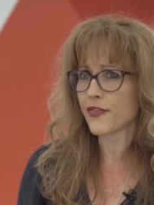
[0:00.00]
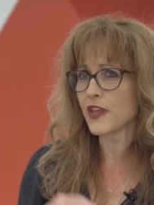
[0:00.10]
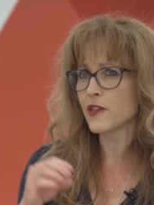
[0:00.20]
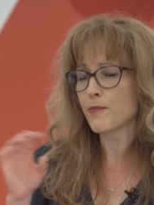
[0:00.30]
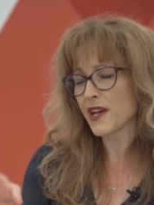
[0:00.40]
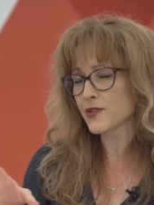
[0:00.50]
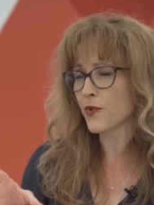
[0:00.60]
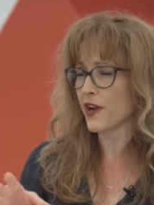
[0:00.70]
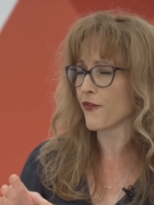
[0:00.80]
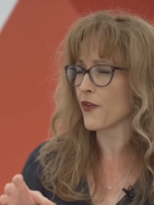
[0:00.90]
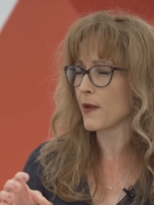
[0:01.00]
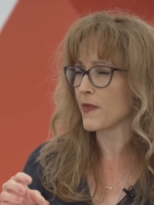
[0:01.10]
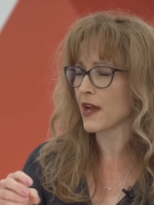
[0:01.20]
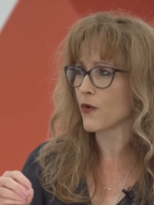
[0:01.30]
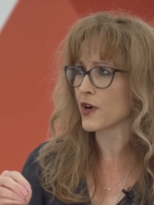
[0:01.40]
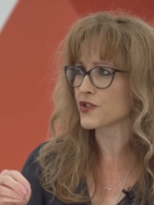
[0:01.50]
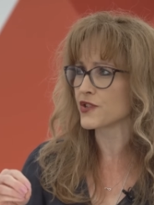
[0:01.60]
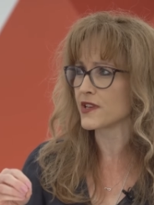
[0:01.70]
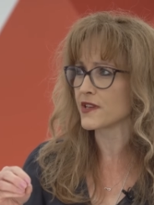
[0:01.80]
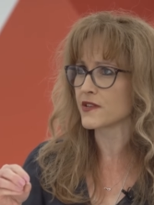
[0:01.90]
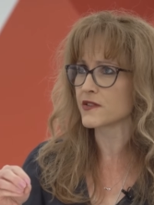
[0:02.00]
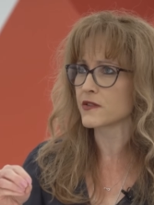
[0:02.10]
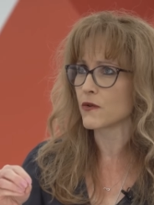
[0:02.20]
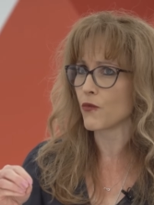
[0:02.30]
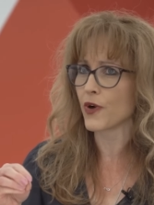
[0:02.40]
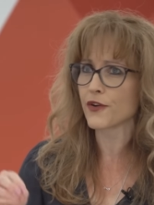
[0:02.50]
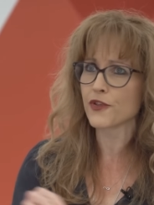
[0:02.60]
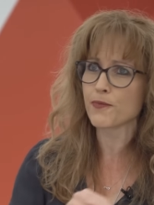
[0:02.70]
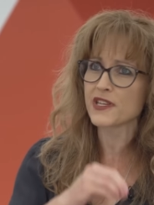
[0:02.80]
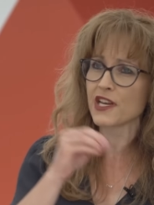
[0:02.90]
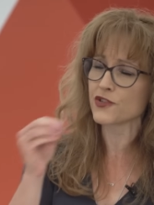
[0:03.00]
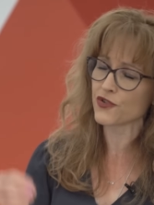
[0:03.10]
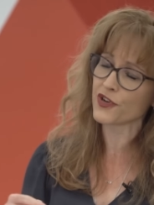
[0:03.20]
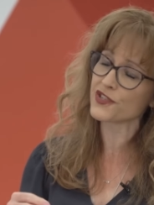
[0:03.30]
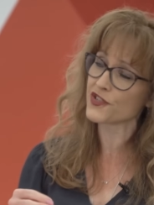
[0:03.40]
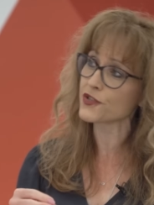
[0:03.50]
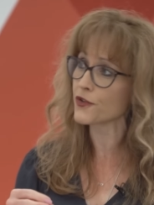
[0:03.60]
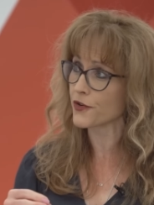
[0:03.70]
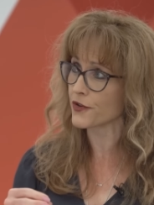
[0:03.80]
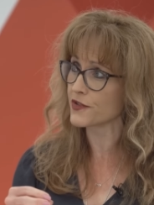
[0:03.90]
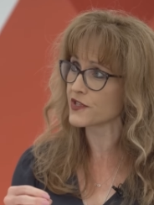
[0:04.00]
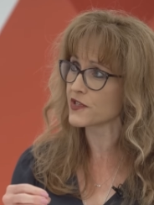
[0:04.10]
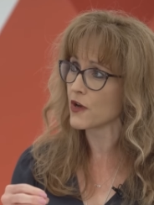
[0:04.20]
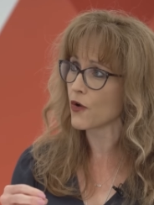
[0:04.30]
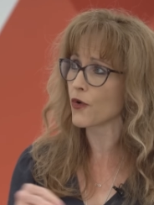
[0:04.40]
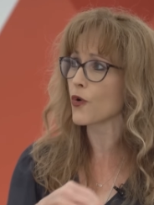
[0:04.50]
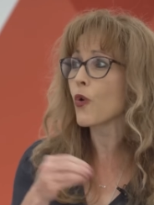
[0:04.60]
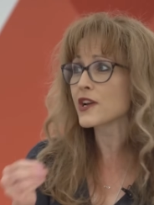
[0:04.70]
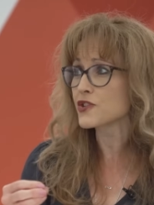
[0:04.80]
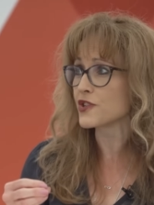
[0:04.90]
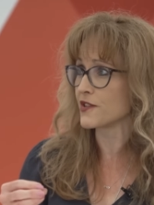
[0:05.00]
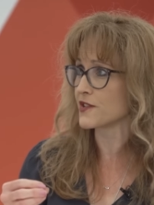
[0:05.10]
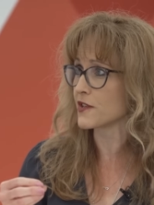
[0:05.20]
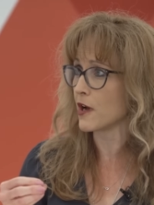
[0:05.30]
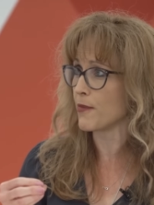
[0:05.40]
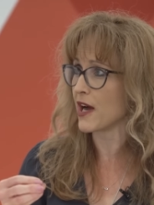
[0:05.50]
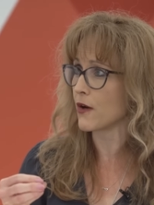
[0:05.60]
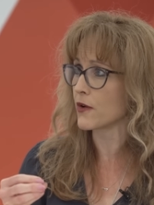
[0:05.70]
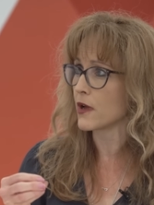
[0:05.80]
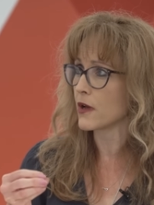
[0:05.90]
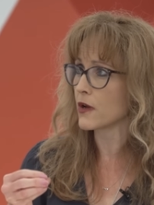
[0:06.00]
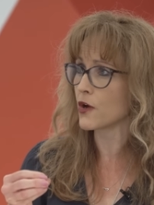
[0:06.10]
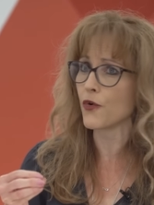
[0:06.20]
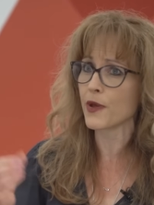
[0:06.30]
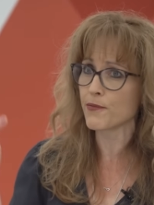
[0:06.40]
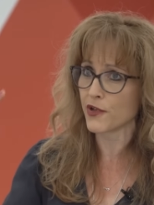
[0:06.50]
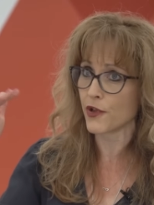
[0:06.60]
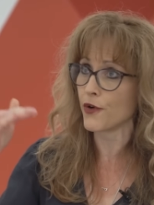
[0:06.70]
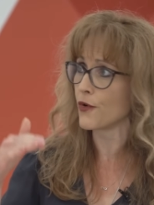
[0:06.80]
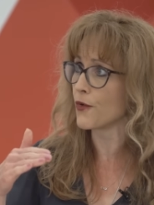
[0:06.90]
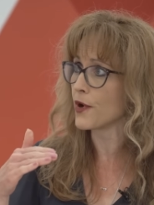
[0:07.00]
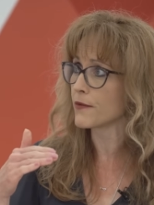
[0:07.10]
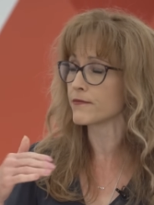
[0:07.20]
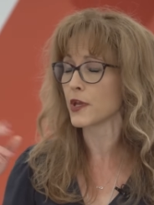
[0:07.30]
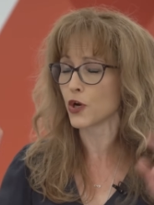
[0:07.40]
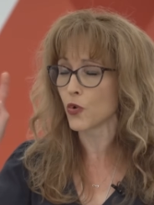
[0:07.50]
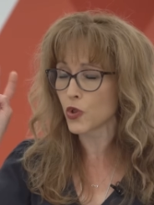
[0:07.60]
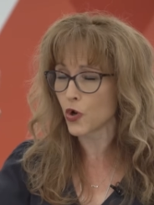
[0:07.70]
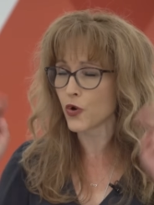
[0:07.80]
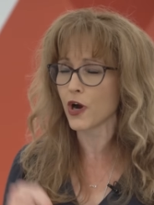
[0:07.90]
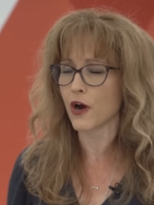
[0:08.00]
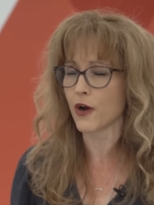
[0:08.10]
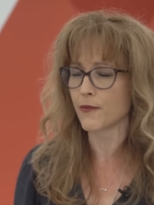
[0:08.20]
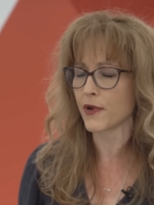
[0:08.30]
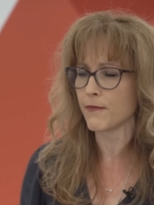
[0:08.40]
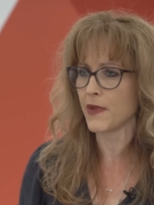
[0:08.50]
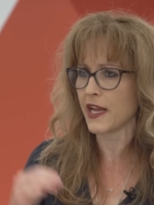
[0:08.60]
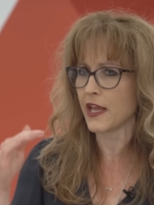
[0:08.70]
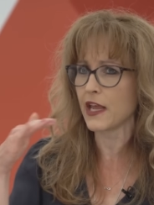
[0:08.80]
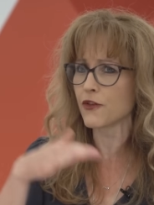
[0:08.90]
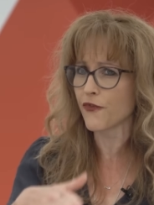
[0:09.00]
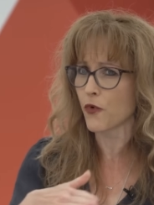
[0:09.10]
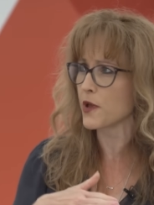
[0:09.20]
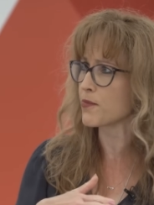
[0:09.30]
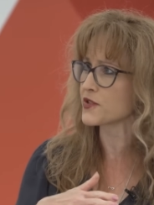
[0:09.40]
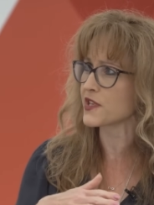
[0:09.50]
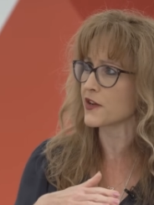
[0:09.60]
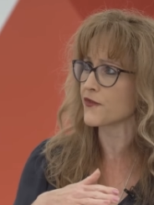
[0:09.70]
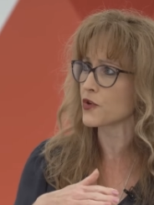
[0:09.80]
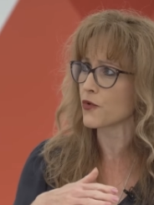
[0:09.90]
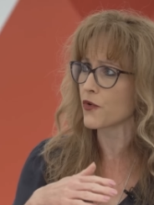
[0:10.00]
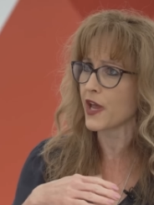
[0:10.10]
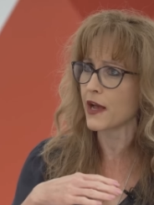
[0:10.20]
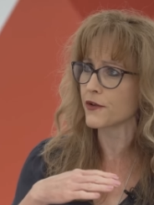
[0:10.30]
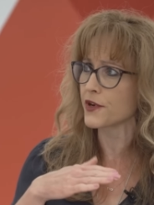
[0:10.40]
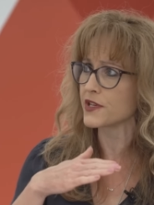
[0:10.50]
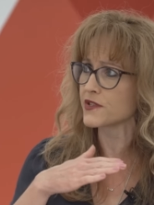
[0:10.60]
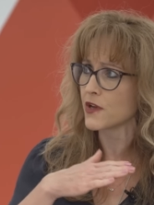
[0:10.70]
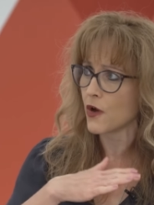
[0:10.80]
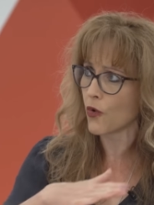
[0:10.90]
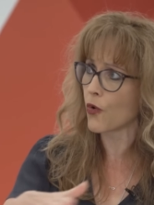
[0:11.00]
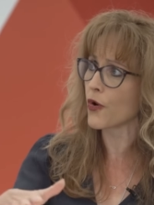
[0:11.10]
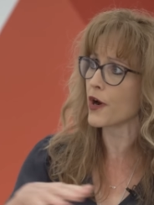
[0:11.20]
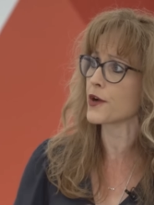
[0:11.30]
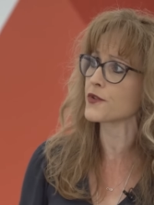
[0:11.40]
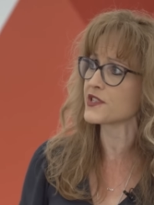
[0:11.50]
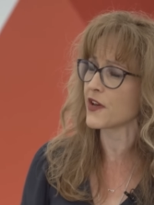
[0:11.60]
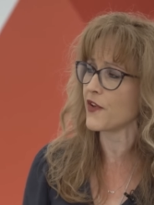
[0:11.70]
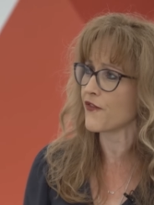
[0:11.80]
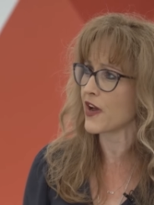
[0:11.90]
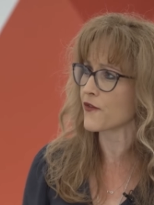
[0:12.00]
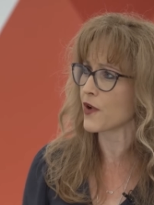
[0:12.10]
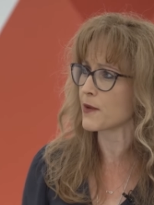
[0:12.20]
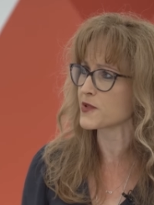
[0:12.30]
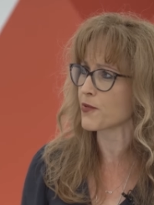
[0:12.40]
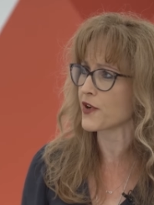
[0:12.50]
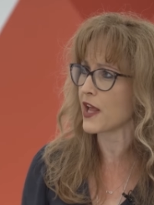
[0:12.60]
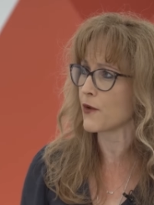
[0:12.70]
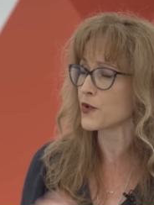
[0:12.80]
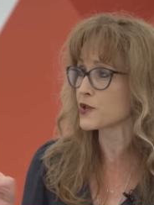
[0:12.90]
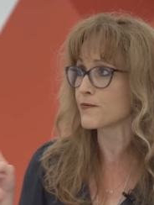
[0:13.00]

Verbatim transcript: I think the best way to frame that question is what are the potential concerns or questions about going below you know, low carb, meaning either 40% of total calories or 175 grams per day, which,